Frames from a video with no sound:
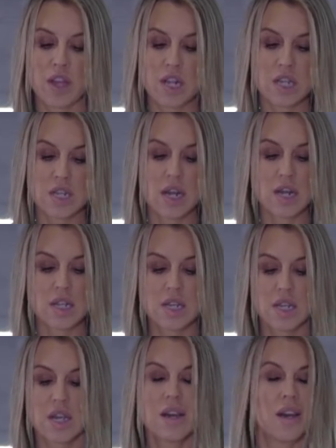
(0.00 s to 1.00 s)
the
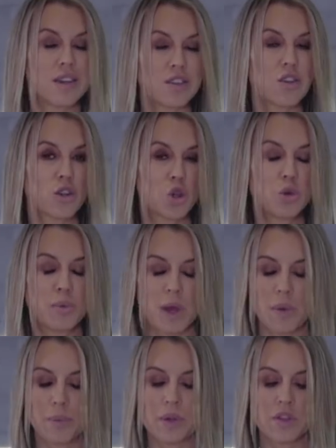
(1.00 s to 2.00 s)
internet, and it's got a dual
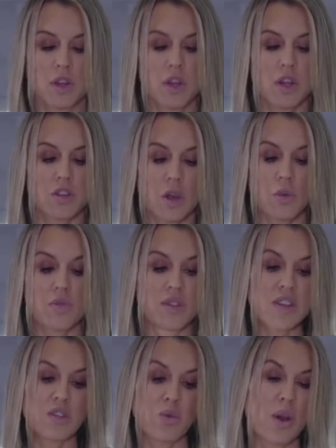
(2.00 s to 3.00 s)
purpose. So
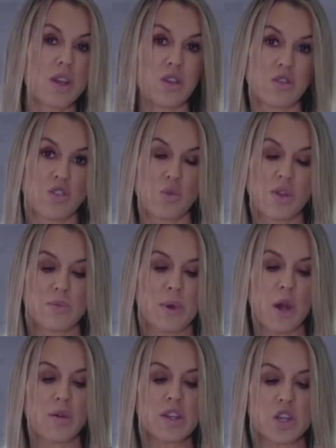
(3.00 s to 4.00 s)
this is what I use to squeeze
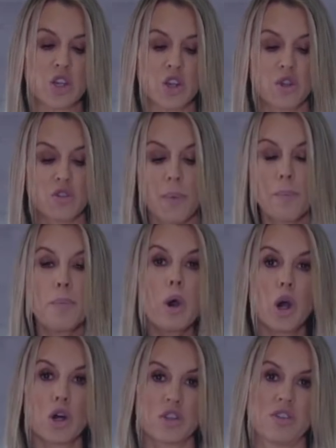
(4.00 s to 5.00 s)
my orange juice,
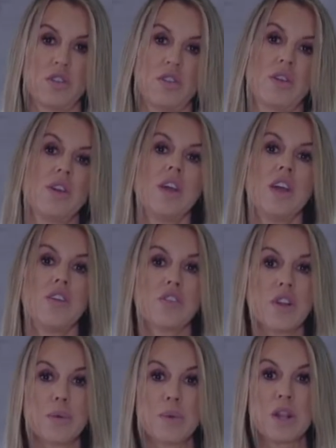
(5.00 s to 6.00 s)
but if
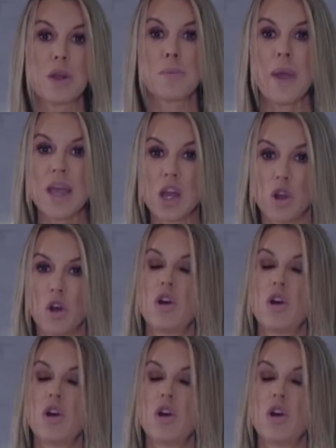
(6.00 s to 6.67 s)
you're like me and you bake a